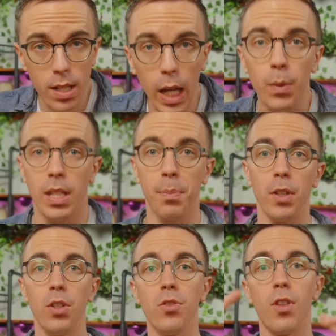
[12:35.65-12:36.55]
tech, we
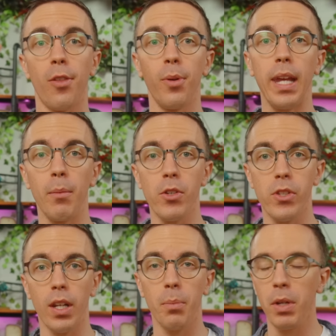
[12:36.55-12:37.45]
typically use the three camera
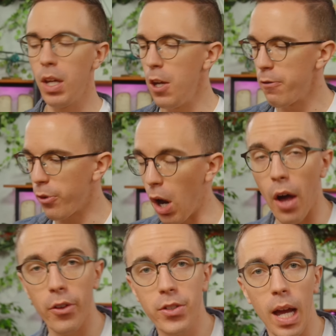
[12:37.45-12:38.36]
setup. For
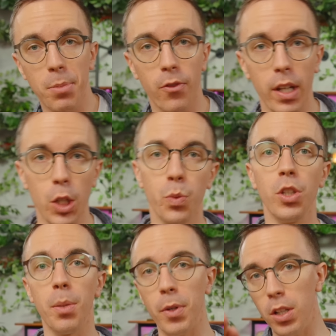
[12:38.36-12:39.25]
other types of videos,
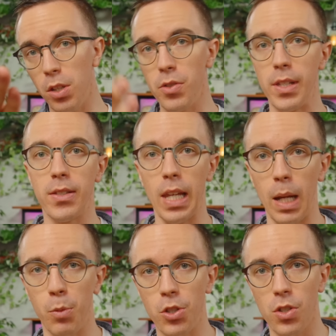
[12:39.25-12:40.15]
we typically use this
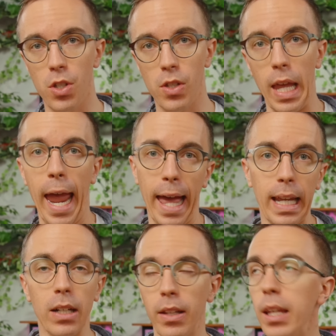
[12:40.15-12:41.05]
setup, which is just the
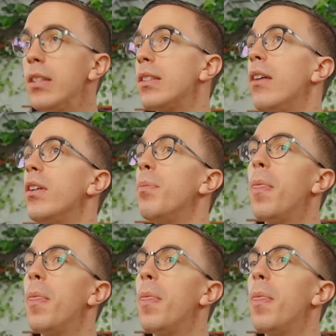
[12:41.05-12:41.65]
handheld A7.